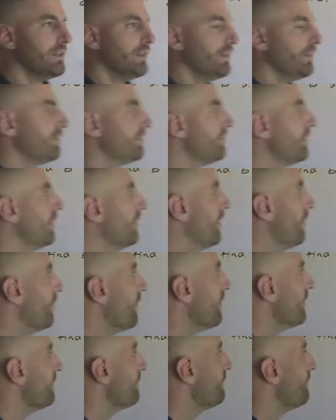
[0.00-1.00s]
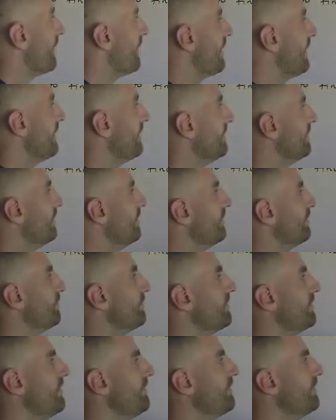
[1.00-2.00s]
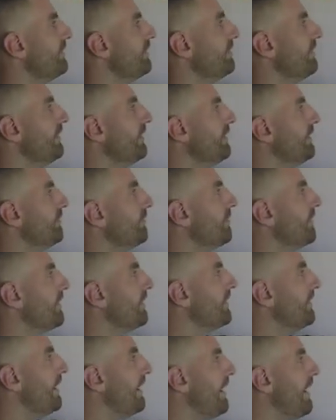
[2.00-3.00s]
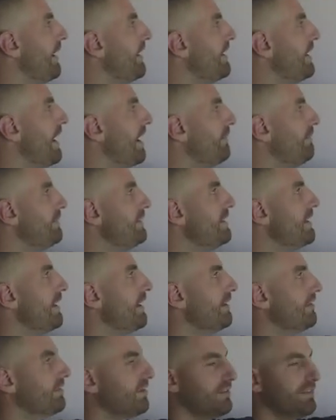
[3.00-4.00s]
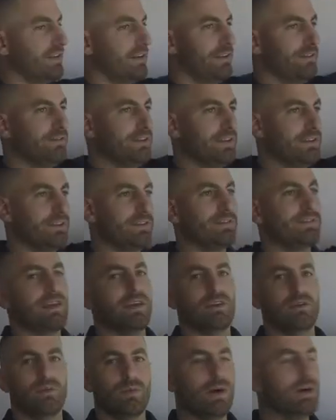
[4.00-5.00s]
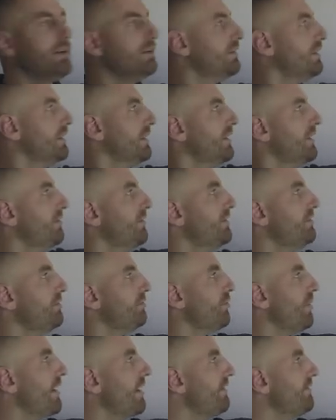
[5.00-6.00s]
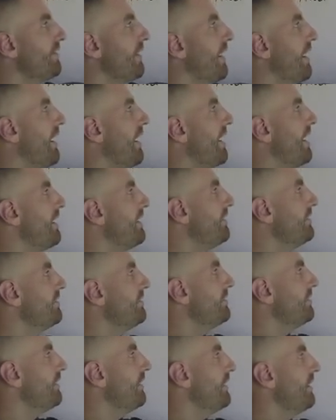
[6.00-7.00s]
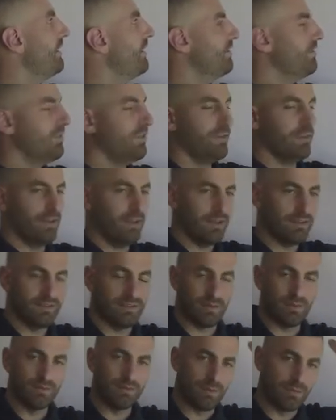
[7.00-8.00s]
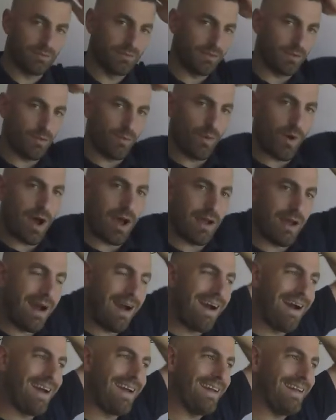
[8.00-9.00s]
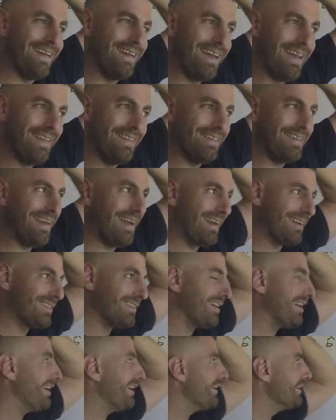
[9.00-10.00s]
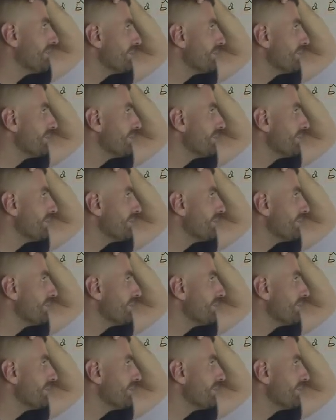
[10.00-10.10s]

So I want to find specifically a hat, b hat, such that it fits this data well. This is why the i's under as subscripts for the yi and the xi.